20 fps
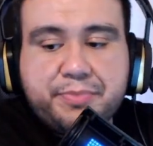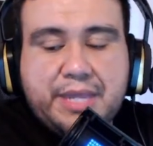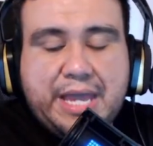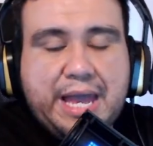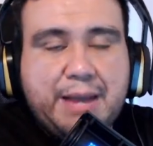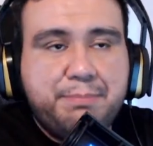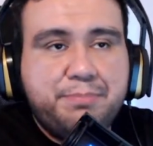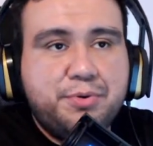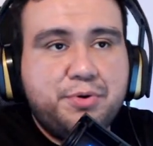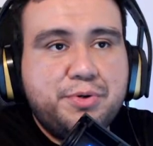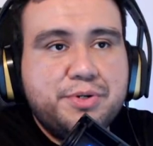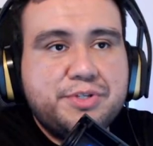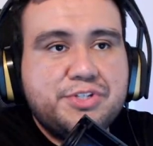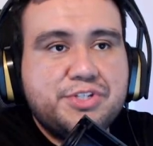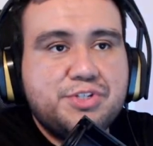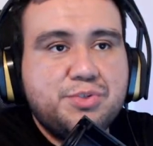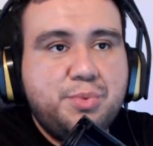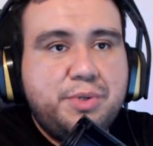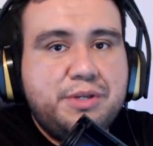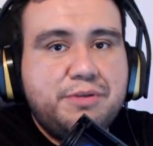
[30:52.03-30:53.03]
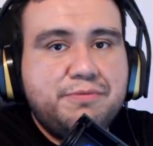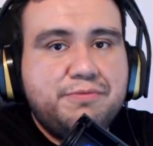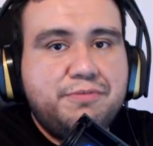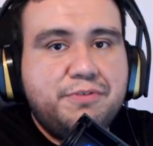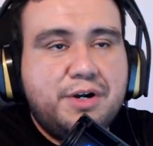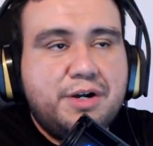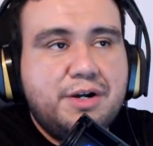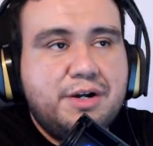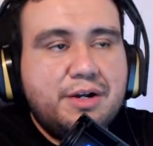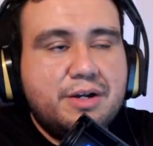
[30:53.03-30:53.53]
Apple is suing
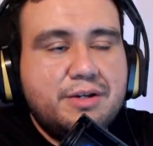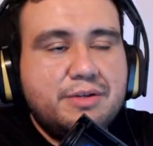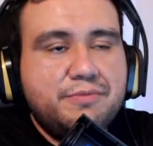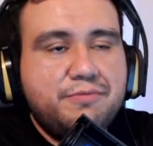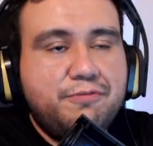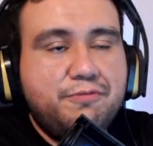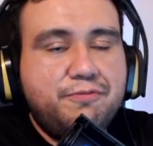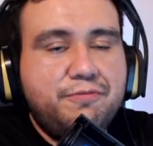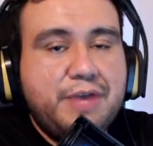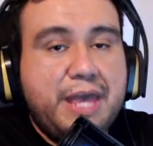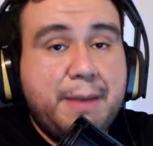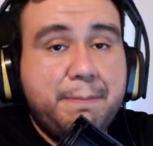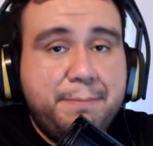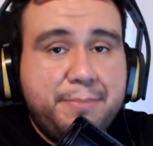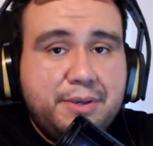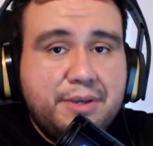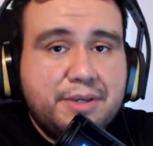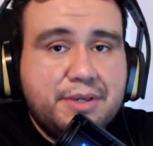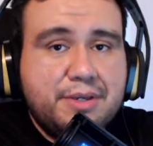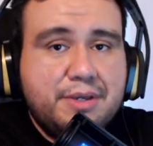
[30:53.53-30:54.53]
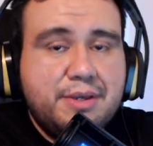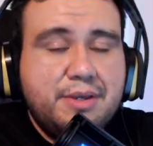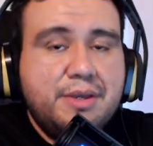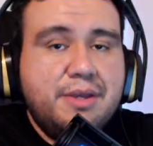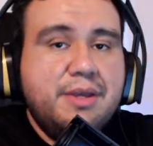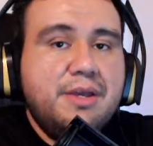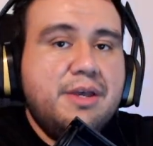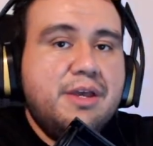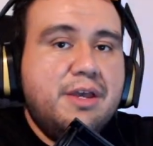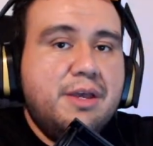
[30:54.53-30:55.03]
Epic
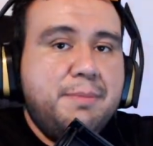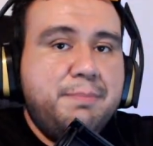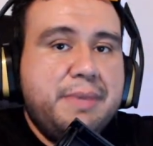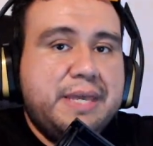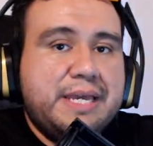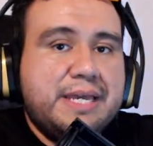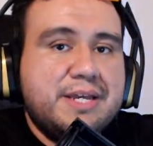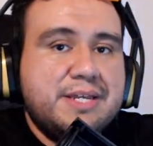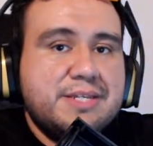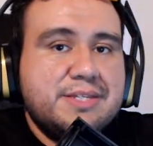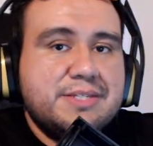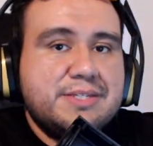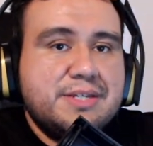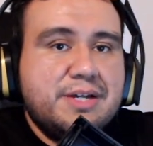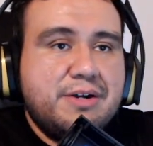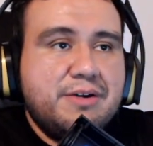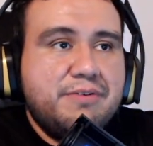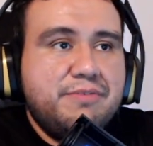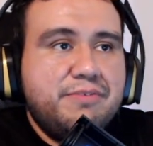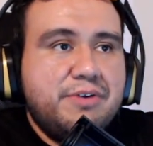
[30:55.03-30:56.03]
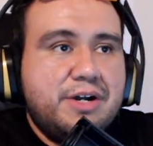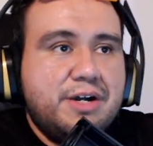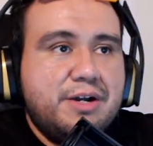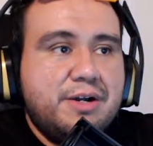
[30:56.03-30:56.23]
because of